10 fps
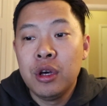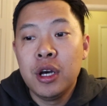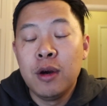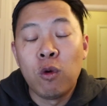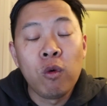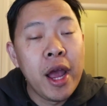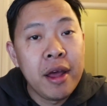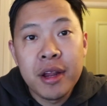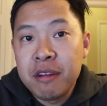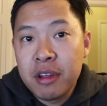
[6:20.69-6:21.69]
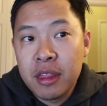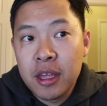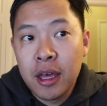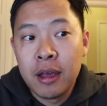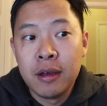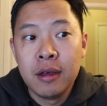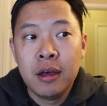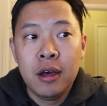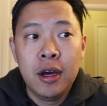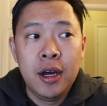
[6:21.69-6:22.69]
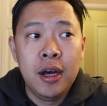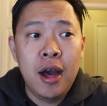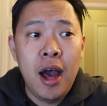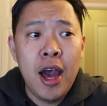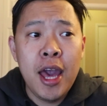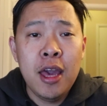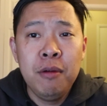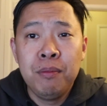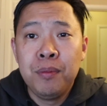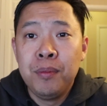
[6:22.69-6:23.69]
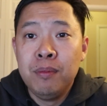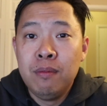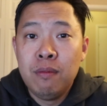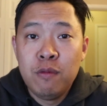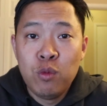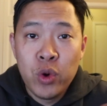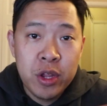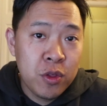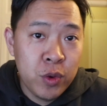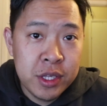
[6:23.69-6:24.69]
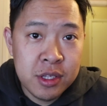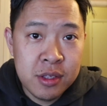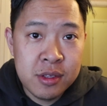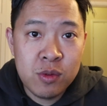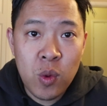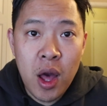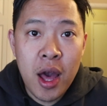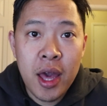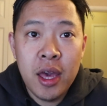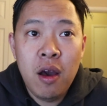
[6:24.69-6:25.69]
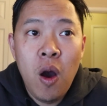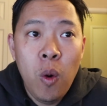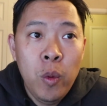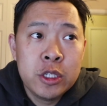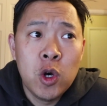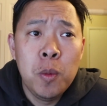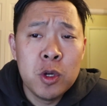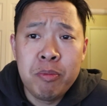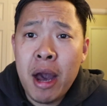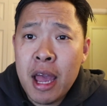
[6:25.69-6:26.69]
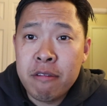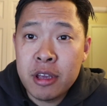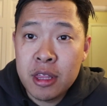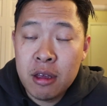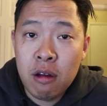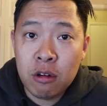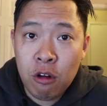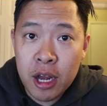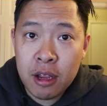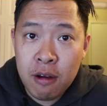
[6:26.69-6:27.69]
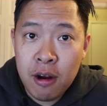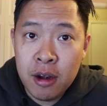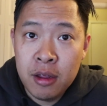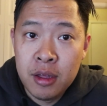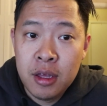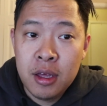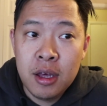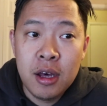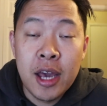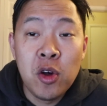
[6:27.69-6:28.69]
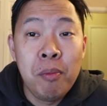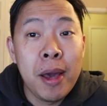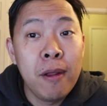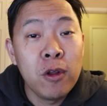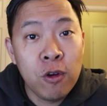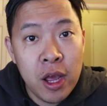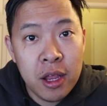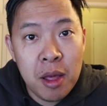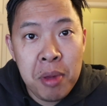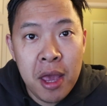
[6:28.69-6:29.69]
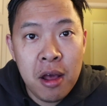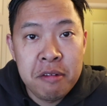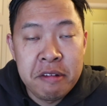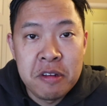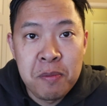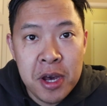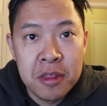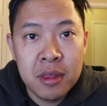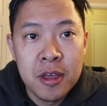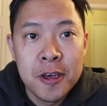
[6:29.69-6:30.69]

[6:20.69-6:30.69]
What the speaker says: write out everything. One of the reasons I always almost buy everything on credit card. I don't buy it on credit, I pay it off every month,